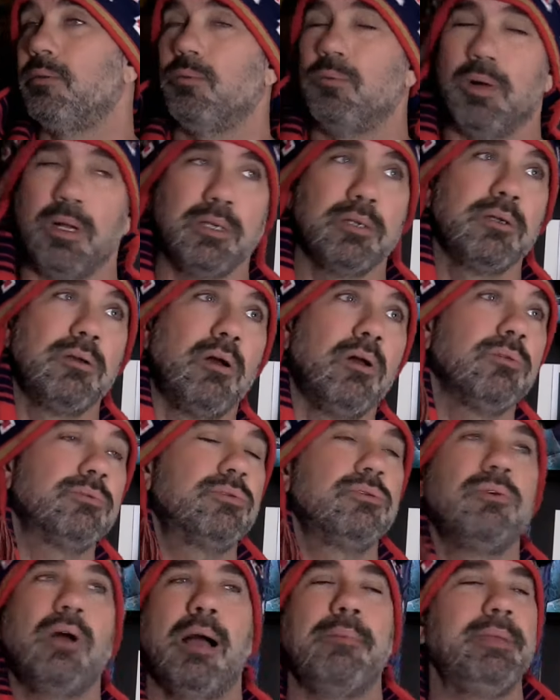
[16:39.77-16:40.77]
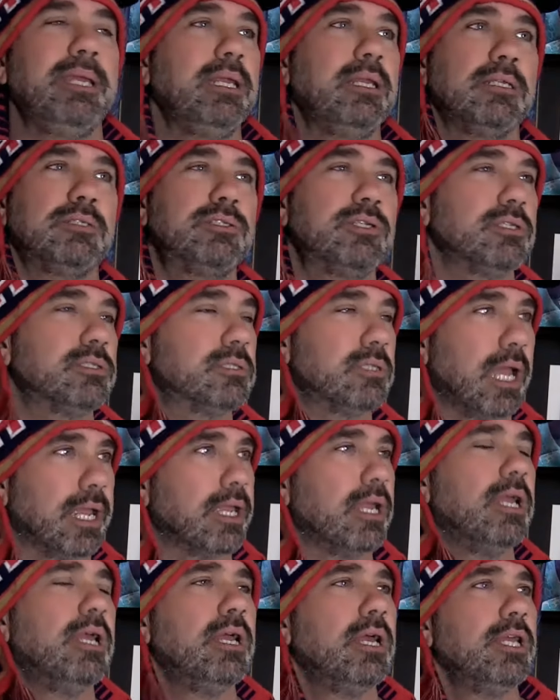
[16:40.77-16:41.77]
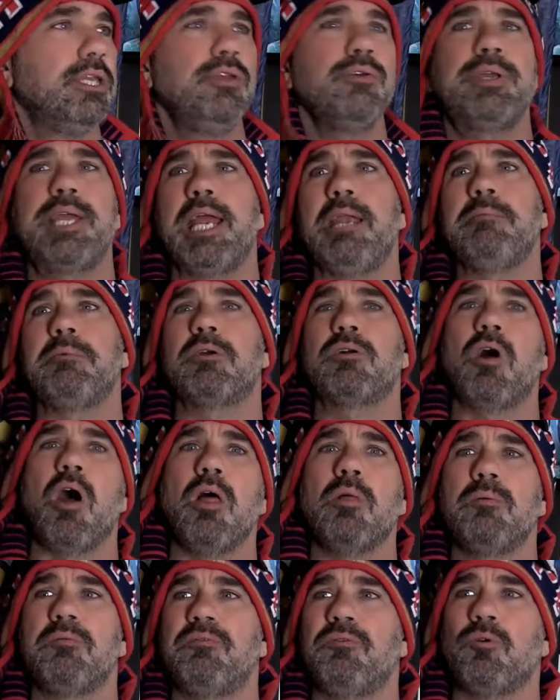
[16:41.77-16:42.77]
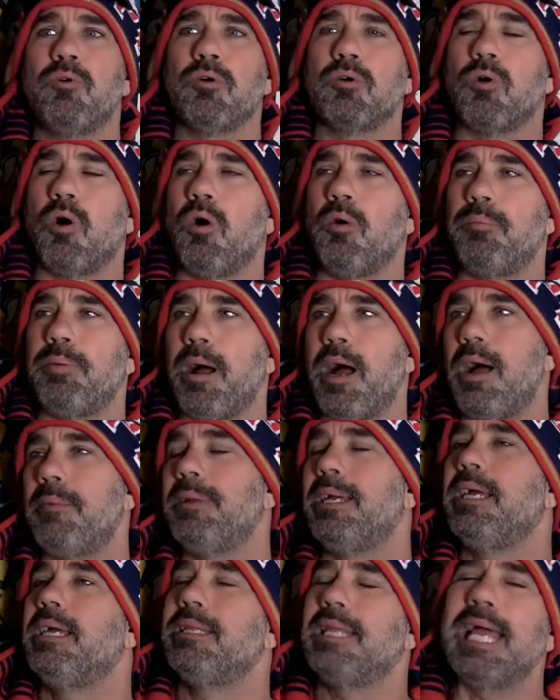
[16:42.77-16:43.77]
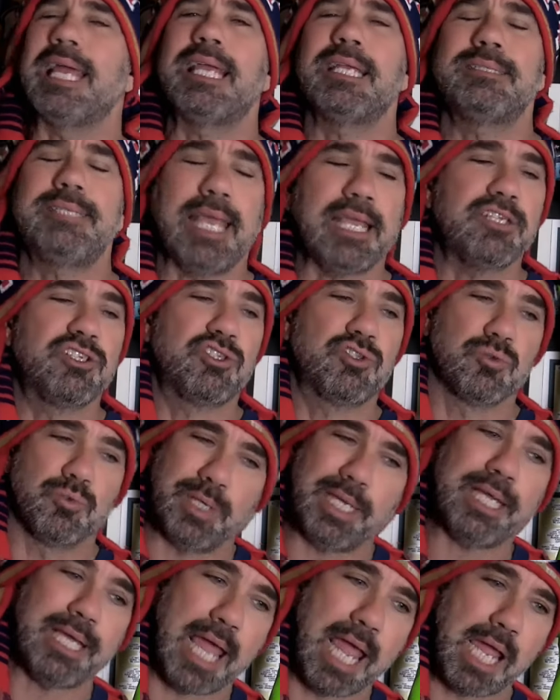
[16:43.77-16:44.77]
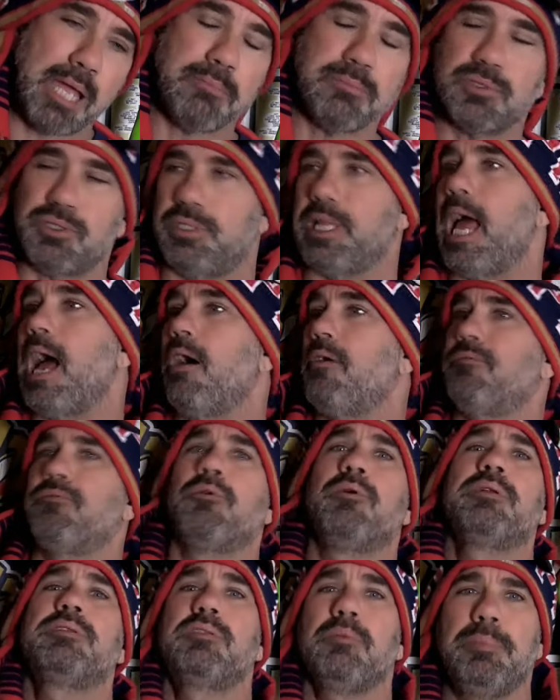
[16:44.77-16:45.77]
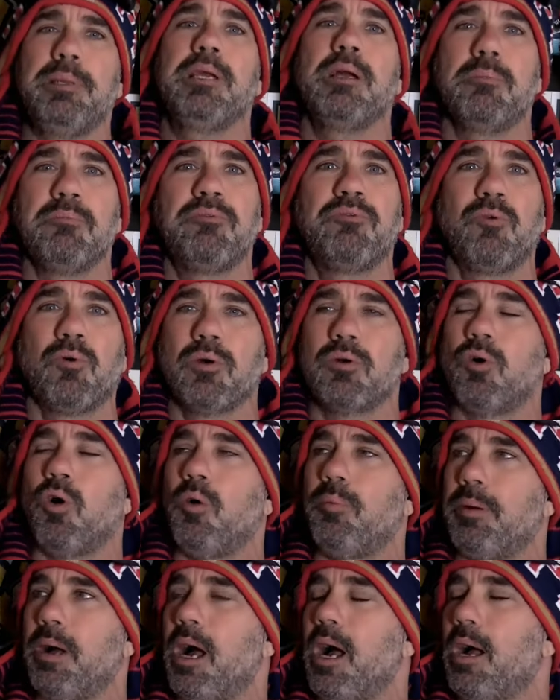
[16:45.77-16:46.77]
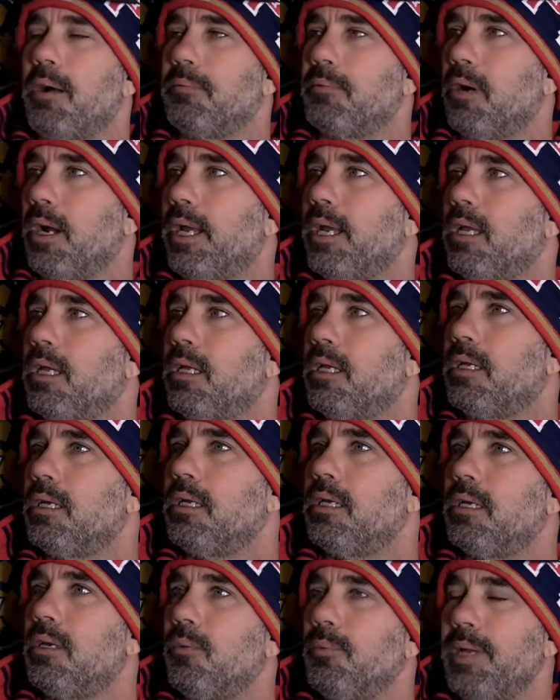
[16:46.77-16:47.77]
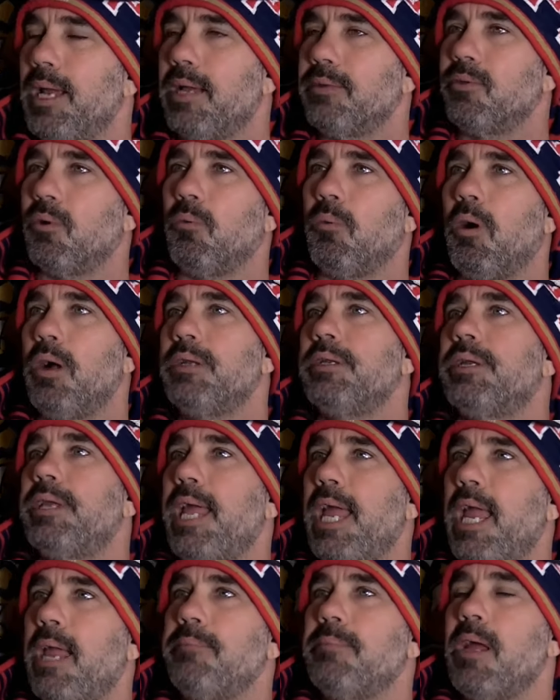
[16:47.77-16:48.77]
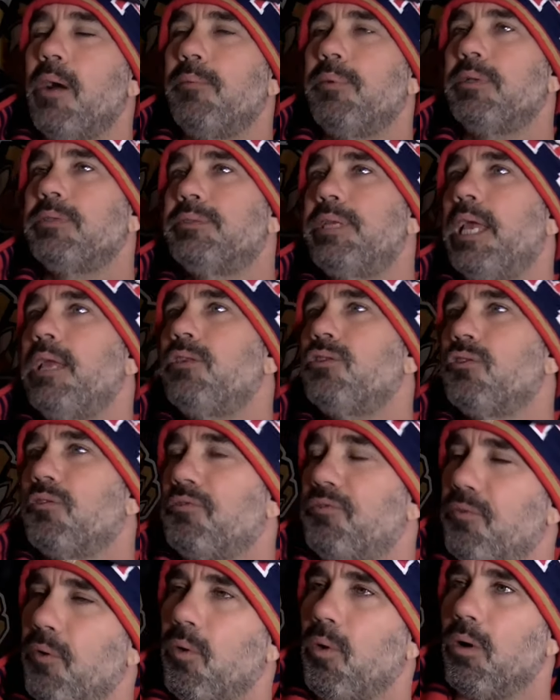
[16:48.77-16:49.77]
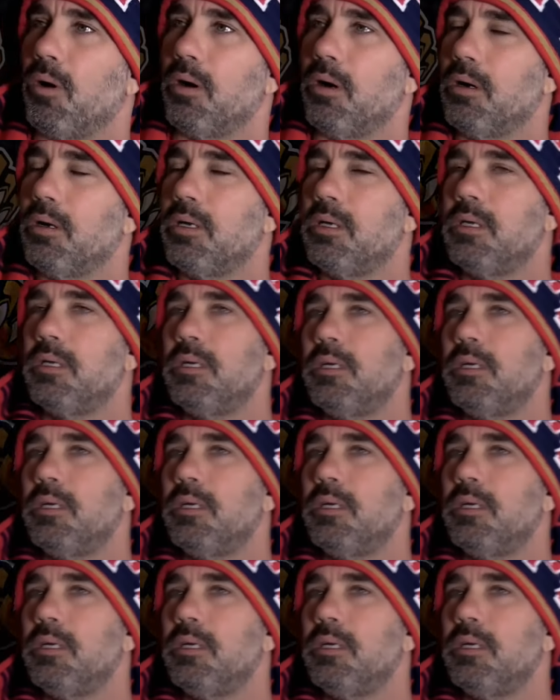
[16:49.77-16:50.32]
One goal, two. I mean, it's just like you can't even call him four-goal Bob. Like it takes three games now for it to become four-goal Bob, right? We had the one game that was 8-4.